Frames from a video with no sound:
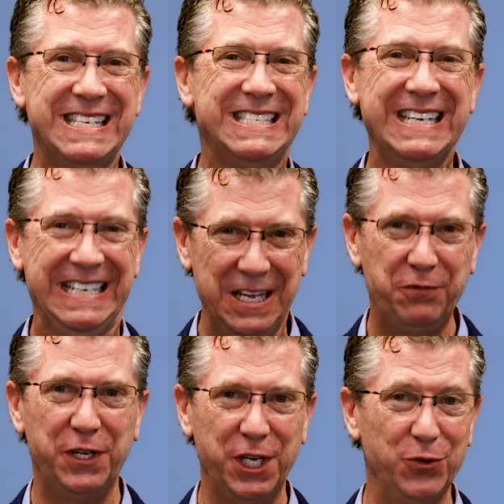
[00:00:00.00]
a
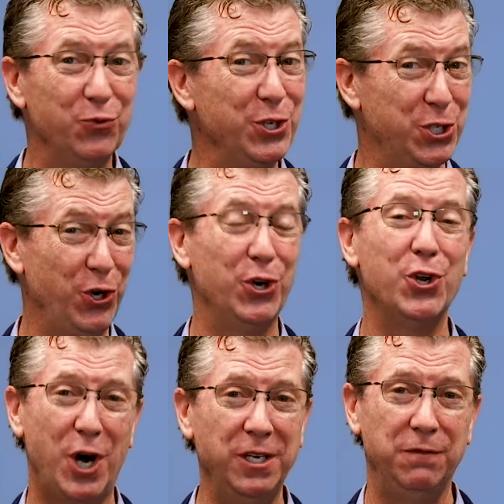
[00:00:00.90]
significant
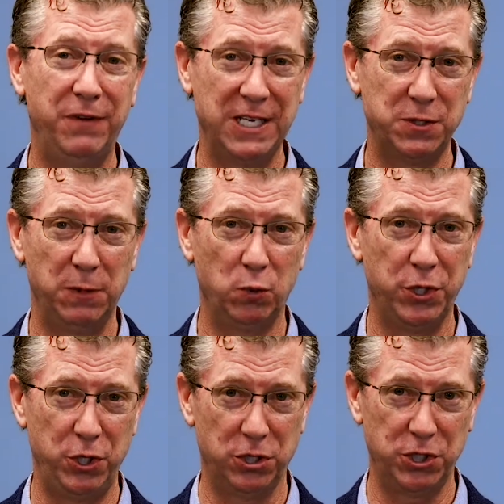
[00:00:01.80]
return on investment
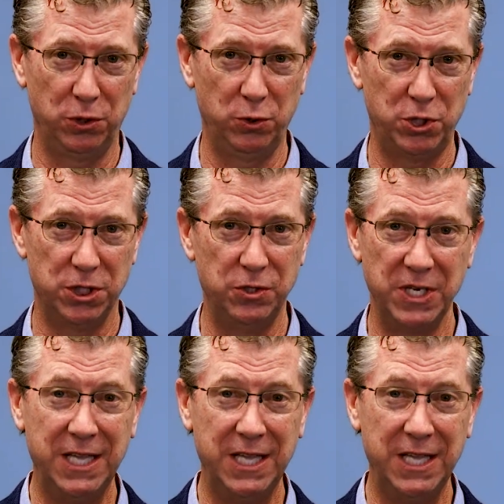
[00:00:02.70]
with your solutions.